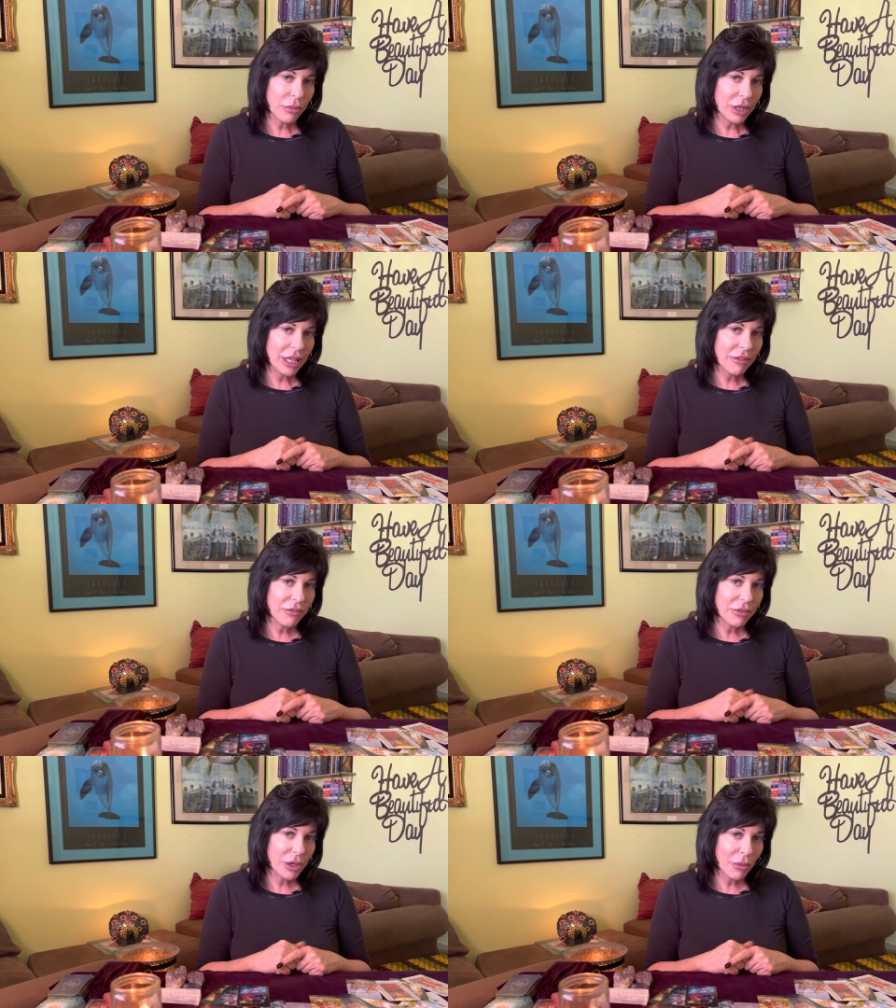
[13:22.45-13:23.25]

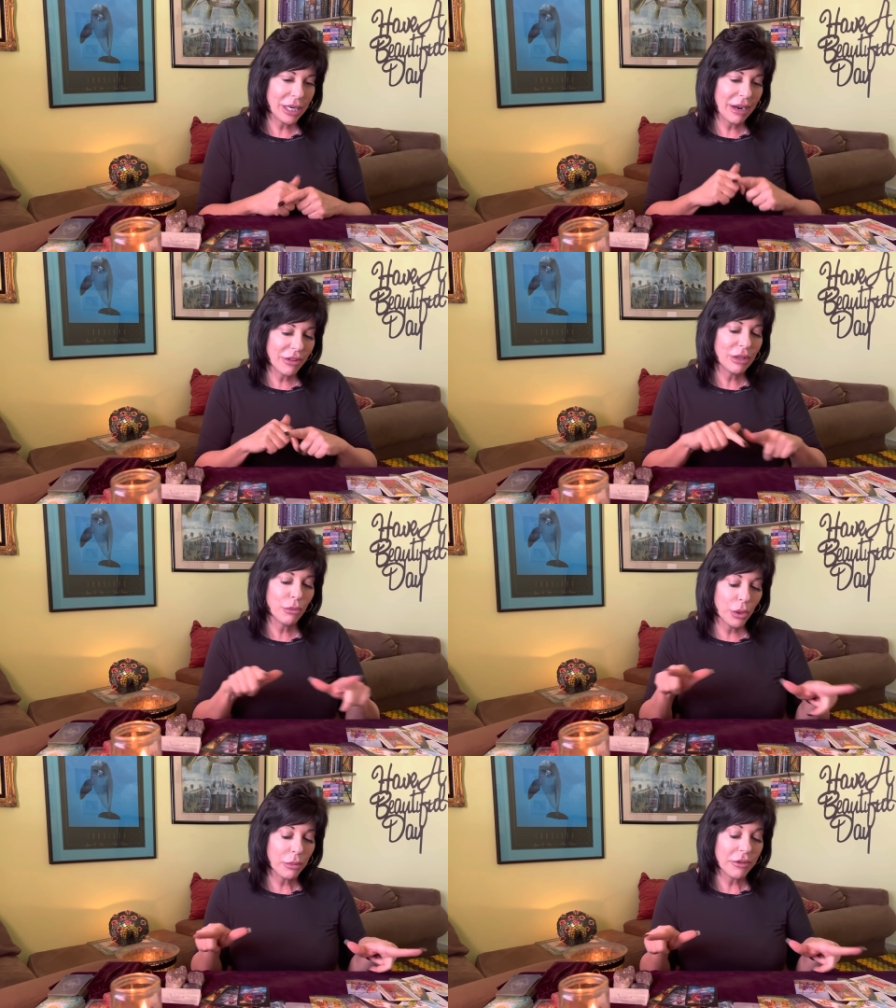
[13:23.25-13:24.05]
belief, knowing
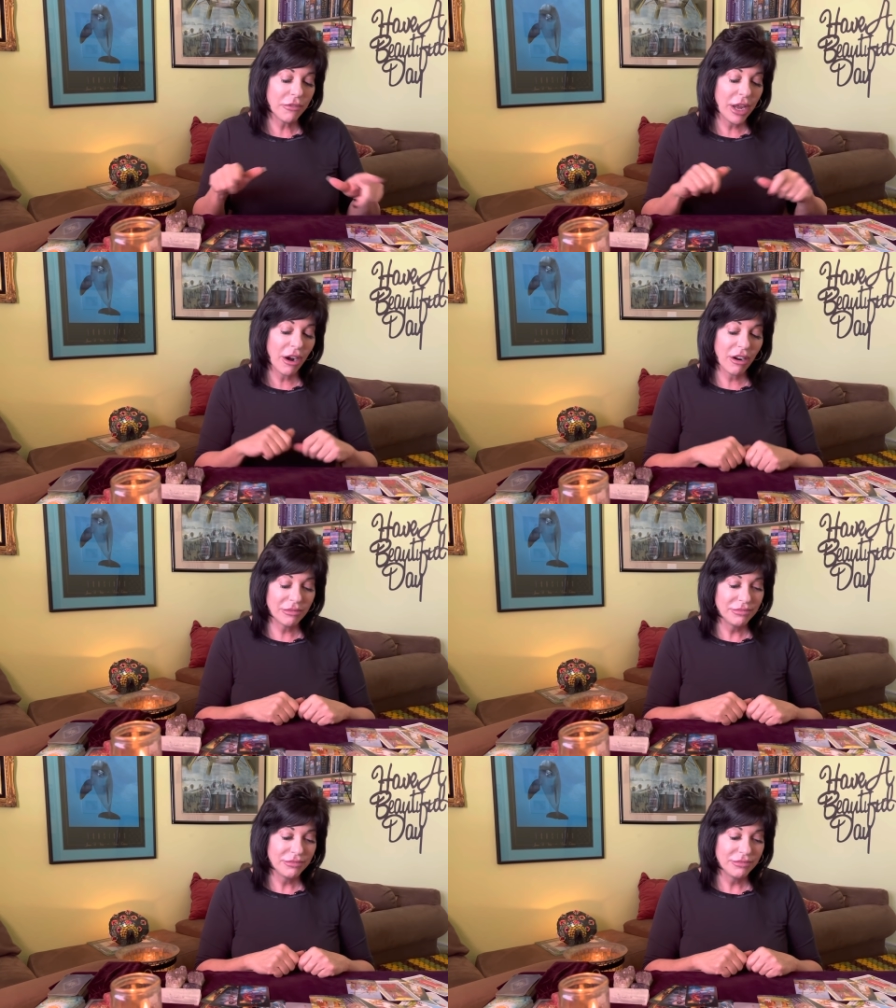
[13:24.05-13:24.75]
everything will be fair.